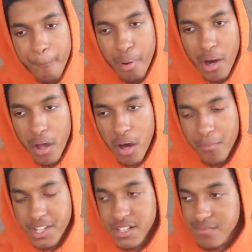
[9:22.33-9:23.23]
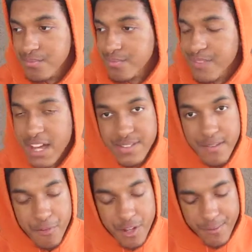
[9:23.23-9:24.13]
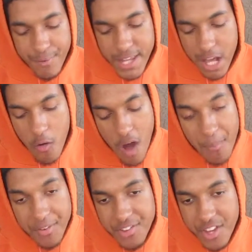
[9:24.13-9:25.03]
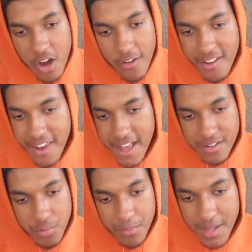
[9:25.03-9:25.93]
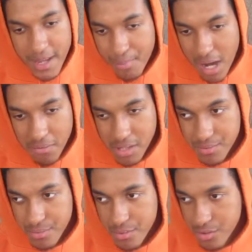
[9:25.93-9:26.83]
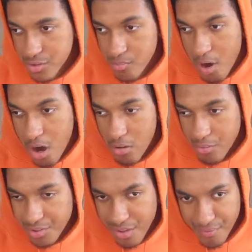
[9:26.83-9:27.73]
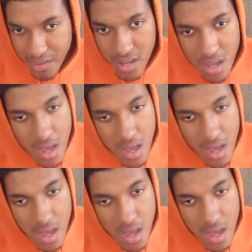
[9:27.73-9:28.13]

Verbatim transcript: but um, yeah, that's it for this video. I'm gonna see y'all in the next one, man. Probably tomorrow or something.